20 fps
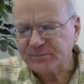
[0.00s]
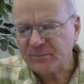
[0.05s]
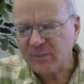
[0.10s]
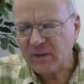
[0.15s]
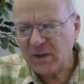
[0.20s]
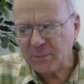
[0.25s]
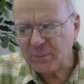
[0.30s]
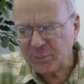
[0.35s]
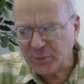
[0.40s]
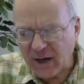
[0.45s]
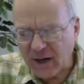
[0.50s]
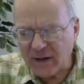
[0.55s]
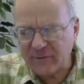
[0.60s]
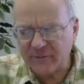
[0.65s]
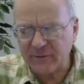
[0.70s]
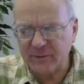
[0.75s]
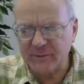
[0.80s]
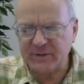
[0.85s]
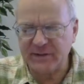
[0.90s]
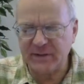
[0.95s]
in
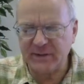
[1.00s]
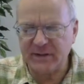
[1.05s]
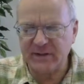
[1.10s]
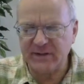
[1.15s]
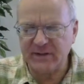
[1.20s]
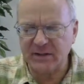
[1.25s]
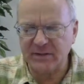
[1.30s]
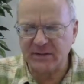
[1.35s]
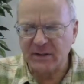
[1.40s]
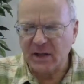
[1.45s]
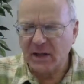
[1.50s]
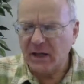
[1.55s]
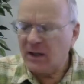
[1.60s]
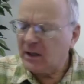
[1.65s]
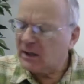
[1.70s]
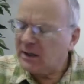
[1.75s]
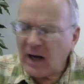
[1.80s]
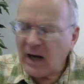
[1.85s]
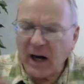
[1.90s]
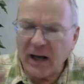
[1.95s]
Proverbs here, he says,
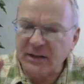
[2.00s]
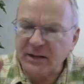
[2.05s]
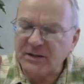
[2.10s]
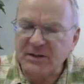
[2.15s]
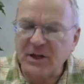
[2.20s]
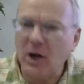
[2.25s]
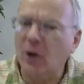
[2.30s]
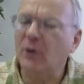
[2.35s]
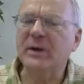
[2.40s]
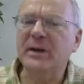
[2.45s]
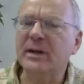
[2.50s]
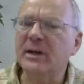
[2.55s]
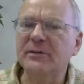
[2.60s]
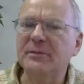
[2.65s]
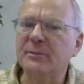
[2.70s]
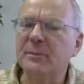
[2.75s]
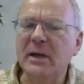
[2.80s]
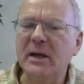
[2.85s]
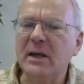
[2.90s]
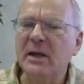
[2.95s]
God, don't give
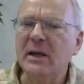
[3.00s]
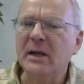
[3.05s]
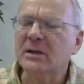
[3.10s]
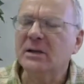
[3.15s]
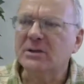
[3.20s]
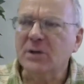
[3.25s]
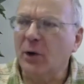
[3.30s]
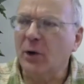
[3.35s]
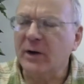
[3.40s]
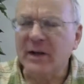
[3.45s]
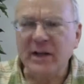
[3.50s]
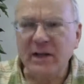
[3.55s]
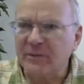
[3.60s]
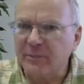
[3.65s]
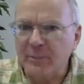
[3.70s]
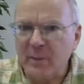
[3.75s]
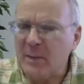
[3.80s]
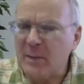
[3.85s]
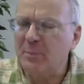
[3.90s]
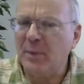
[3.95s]
me
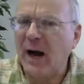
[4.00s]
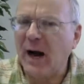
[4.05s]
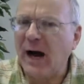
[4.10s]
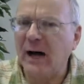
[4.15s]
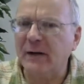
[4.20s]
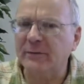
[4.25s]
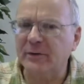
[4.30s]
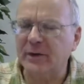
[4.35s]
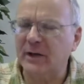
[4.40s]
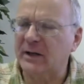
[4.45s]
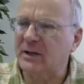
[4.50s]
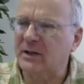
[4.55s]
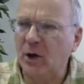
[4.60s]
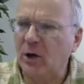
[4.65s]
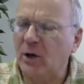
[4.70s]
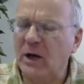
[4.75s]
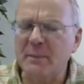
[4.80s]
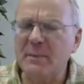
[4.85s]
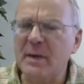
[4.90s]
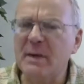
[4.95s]
poverty.
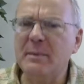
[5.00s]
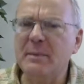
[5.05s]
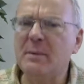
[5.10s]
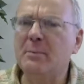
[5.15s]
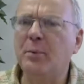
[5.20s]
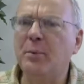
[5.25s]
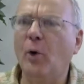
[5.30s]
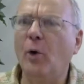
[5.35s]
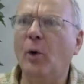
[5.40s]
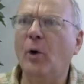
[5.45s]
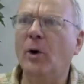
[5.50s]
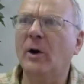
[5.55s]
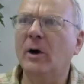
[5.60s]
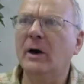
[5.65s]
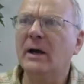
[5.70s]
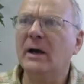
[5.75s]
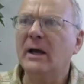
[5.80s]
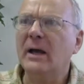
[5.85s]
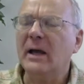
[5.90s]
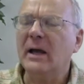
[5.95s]
Don't let me be poor,
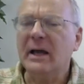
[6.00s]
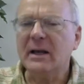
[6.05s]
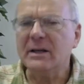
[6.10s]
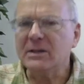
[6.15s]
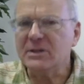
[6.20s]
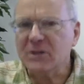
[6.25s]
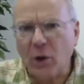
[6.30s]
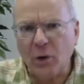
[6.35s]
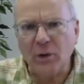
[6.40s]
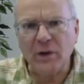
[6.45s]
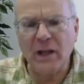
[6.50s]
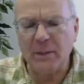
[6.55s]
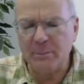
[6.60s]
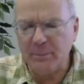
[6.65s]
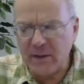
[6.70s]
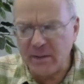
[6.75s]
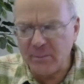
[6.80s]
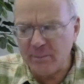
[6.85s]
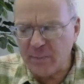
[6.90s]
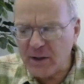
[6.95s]
and don't let
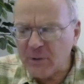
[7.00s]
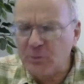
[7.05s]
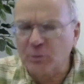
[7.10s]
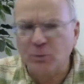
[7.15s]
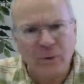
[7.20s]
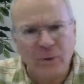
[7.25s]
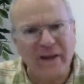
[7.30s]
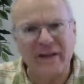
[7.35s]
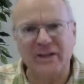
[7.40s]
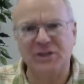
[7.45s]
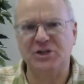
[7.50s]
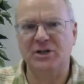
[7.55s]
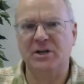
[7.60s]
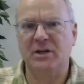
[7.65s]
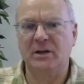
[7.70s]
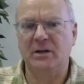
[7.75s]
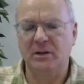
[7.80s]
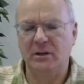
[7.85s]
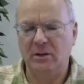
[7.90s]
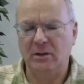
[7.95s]
me be
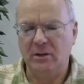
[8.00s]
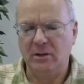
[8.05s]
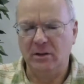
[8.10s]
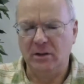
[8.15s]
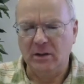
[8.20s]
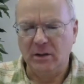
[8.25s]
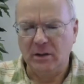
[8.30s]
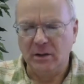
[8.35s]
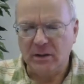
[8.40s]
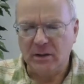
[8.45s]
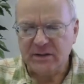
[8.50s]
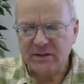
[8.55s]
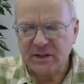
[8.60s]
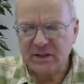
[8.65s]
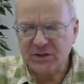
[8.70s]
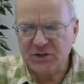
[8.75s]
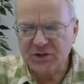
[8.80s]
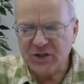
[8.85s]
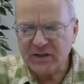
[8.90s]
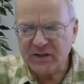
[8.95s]
rich.
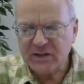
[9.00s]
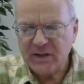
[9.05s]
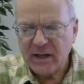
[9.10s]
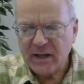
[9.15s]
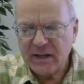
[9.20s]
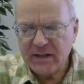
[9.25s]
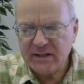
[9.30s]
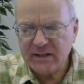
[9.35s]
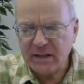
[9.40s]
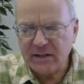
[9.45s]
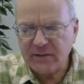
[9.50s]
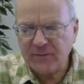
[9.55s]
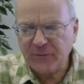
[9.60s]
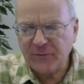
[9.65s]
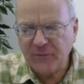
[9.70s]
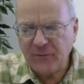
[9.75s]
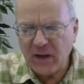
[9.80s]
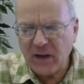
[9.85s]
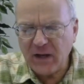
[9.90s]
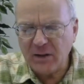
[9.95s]
He says,
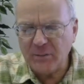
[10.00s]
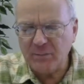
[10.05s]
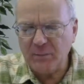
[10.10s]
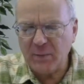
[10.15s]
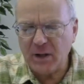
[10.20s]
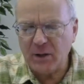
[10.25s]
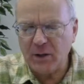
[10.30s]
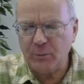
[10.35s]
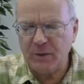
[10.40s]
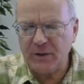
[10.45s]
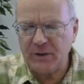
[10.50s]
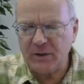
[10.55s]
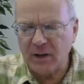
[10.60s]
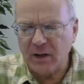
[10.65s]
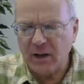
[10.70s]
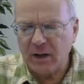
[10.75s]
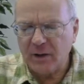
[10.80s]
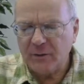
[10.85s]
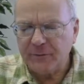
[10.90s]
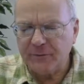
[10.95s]
feed me with
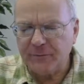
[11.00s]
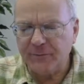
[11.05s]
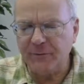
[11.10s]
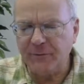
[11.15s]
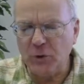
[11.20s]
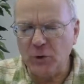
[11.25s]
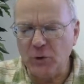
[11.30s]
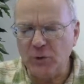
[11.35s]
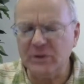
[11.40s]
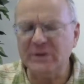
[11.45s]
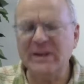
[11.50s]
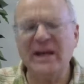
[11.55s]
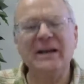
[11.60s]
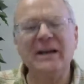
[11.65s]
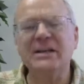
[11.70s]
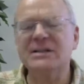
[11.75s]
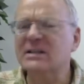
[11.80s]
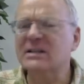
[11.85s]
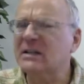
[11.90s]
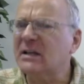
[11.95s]
the food that
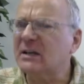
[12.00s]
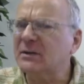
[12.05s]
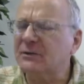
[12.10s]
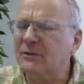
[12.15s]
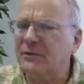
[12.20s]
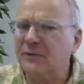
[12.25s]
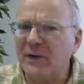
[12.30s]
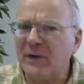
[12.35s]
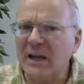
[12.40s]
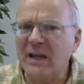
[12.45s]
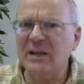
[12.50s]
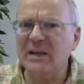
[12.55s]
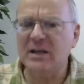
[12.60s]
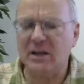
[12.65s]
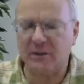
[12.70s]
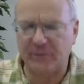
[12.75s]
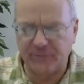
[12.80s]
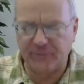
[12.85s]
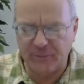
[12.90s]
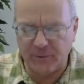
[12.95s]
is
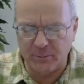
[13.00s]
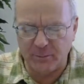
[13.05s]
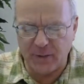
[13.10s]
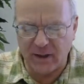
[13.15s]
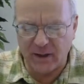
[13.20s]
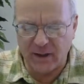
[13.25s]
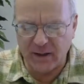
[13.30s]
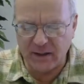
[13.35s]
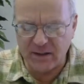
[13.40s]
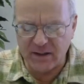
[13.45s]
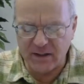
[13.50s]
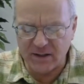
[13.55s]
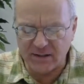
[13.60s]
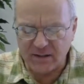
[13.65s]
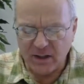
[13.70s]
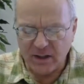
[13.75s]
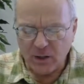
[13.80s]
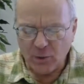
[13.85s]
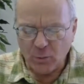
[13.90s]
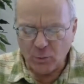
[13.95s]
convenient for me. And this
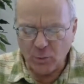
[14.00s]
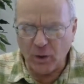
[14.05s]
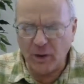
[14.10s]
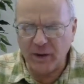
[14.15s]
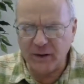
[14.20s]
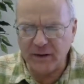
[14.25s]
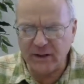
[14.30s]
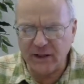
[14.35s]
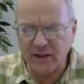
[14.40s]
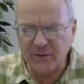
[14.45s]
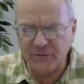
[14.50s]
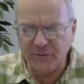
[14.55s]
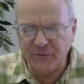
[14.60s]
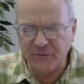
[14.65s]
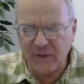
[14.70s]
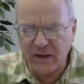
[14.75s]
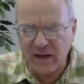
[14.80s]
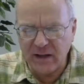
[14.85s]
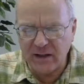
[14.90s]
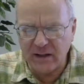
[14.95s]
word
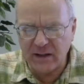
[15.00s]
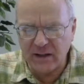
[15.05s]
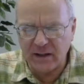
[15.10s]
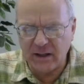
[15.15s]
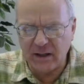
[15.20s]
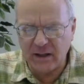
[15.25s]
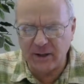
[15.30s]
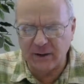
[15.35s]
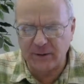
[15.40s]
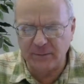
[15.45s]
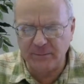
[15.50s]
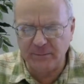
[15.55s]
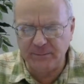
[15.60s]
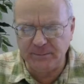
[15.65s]
convenient here